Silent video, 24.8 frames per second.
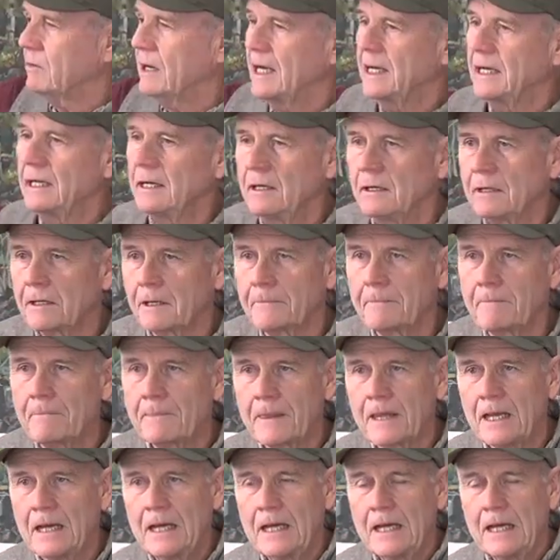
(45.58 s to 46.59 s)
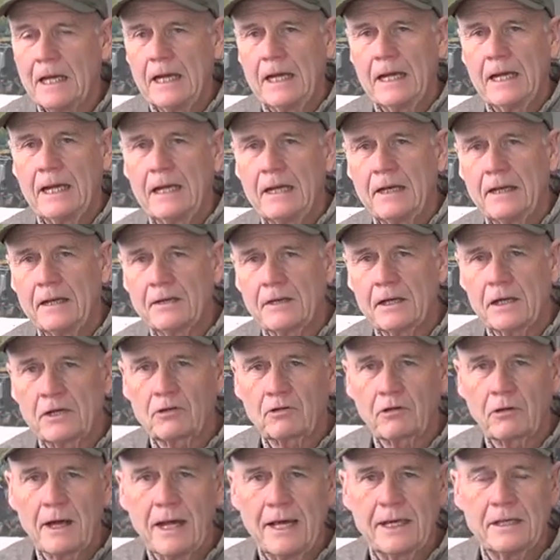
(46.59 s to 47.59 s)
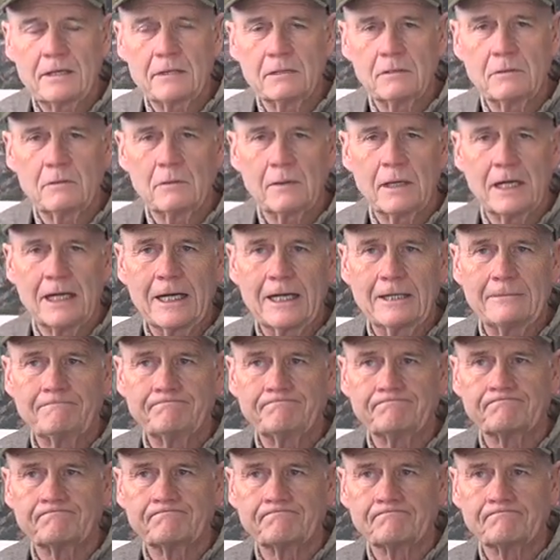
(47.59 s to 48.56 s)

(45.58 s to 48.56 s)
right here. And I try to um,